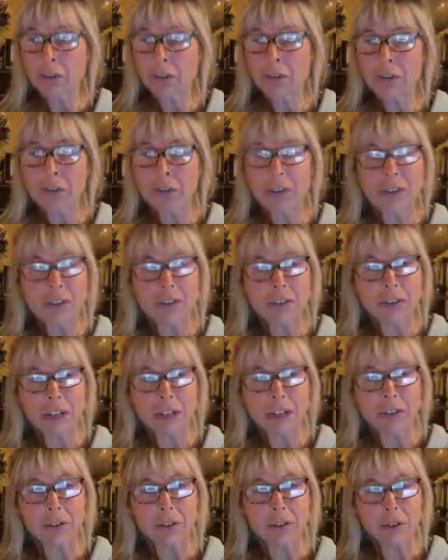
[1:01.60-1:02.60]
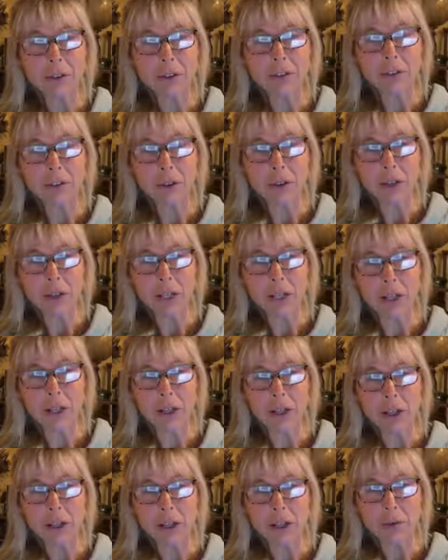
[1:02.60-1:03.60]
the season season looking
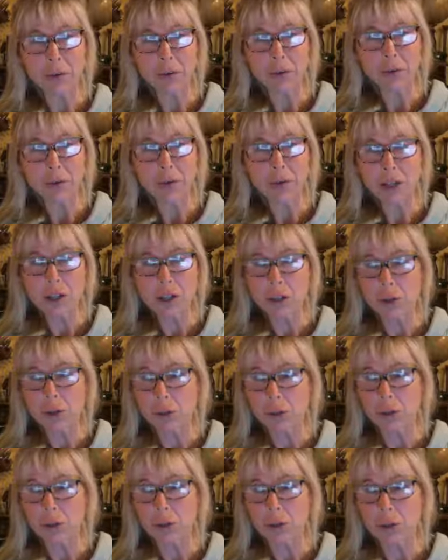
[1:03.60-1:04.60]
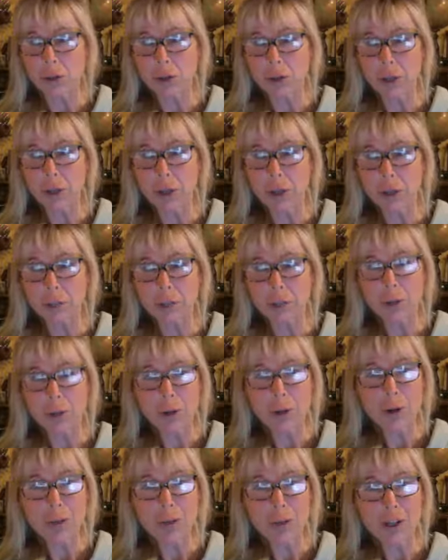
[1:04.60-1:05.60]
like for you? Um, do you
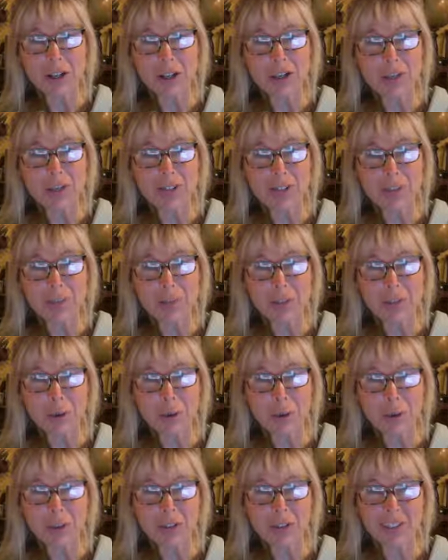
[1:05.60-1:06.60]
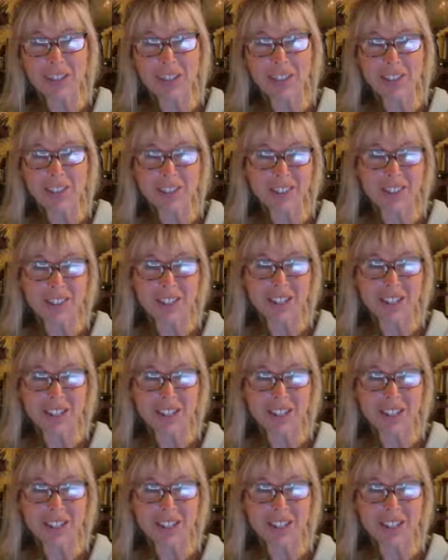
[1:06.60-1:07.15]
have a nice team of horses?